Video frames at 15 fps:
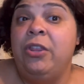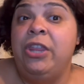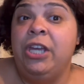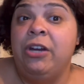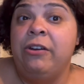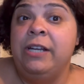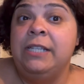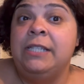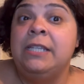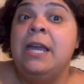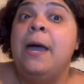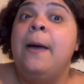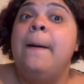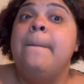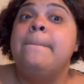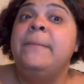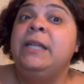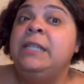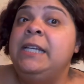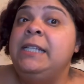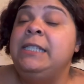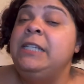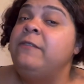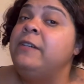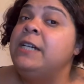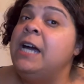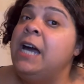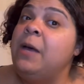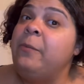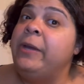theorists, please leave a
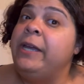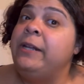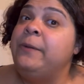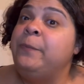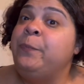comment.